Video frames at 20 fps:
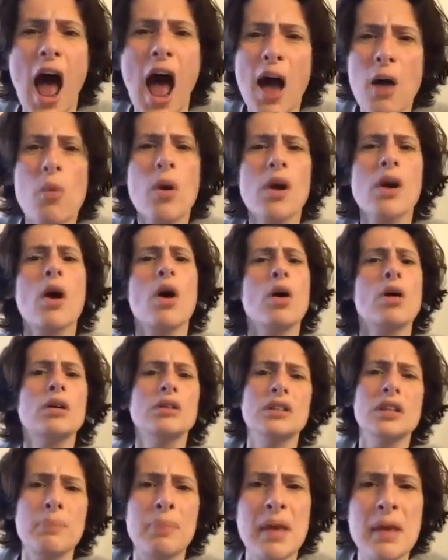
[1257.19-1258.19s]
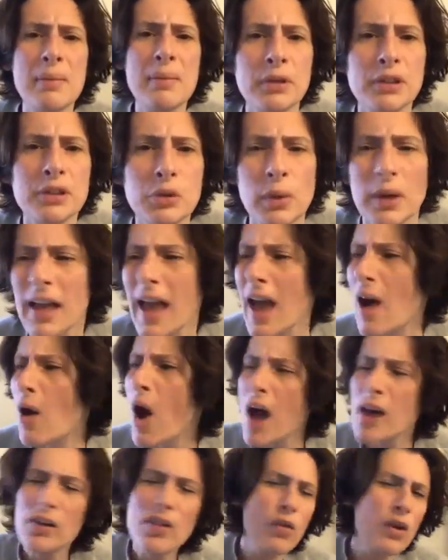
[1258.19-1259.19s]
I want to hold the people to account.
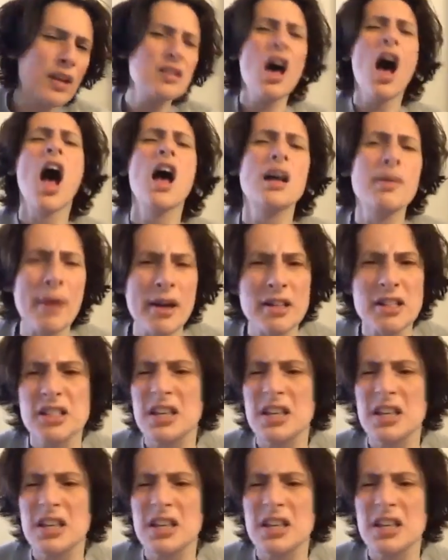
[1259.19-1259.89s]
I don't even want to talk about